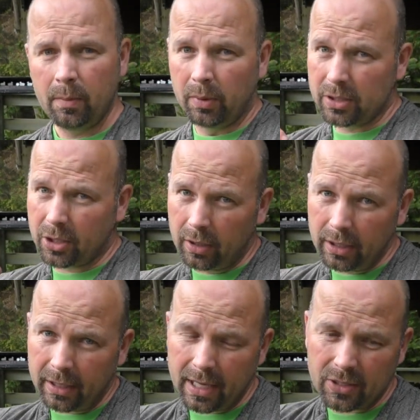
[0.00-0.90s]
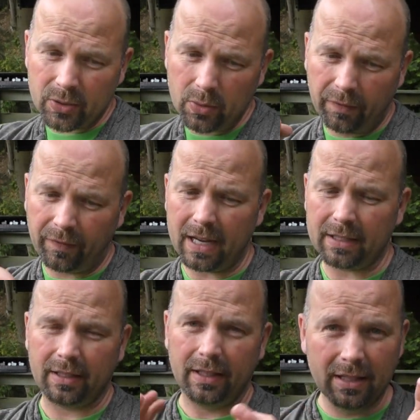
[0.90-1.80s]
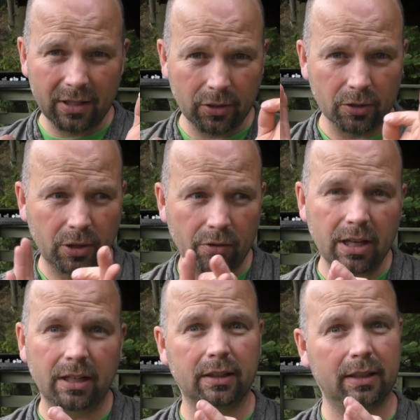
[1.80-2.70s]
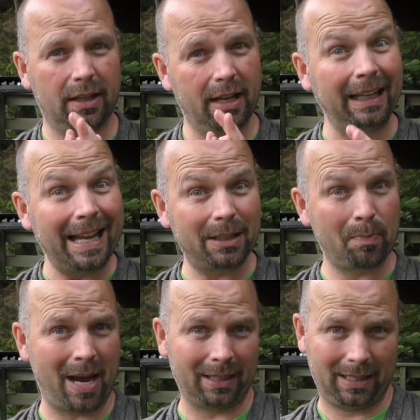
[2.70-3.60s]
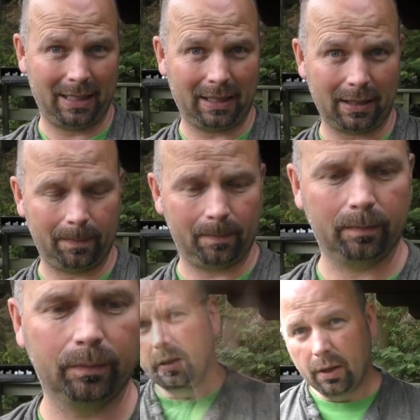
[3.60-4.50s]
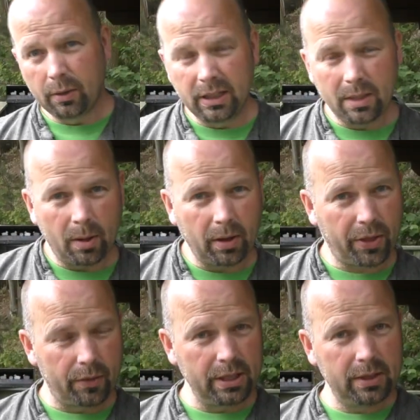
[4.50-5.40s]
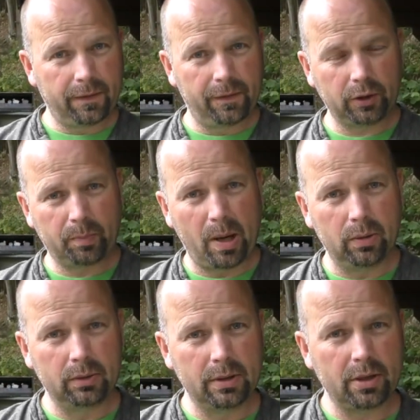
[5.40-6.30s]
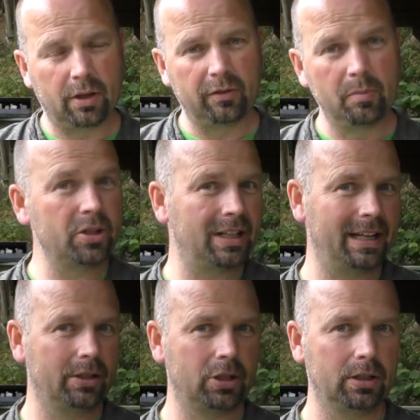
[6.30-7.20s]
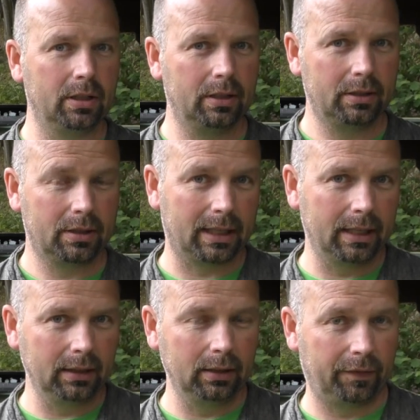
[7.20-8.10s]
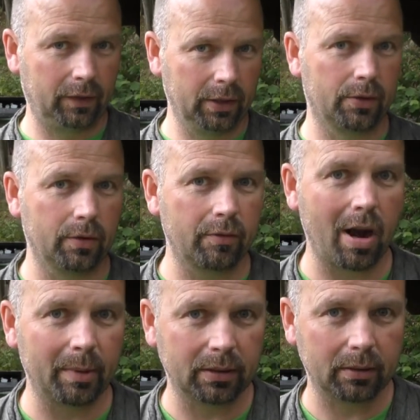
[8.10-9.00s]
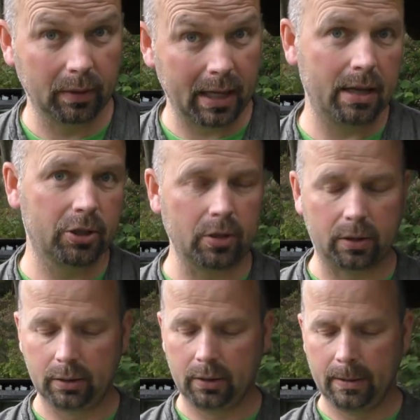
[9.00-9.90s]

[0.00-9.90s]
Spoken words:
but it's gone into there so fast, it's just created a lead pancake. Now you need about 3 foot-pounds of muzzle energy to kill a fully grown rabbit with a headshot.